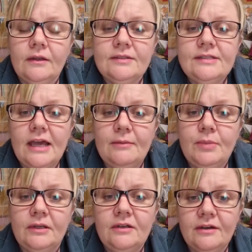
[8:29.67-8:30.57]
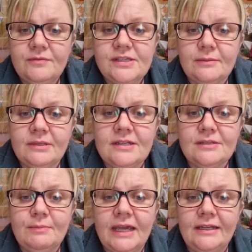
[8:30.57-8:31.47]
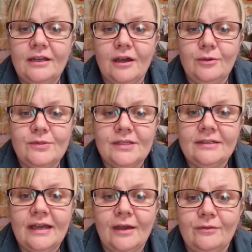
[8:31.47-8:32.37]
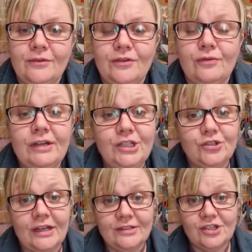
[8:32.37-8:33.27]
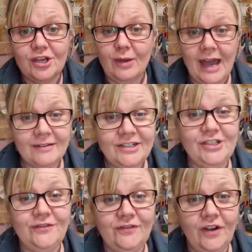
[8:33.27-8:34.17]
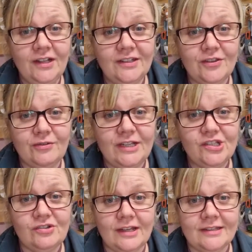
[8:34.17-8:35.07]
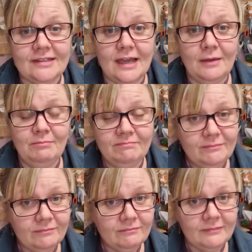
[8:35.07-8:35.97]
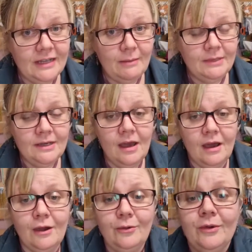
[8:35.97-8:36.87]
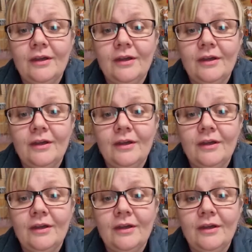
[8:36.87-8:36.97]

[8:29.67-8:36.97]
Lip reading: Deb loves them and has made loads, and now the 3-strand too. How did you find the 3-strand, Deb? Let me know.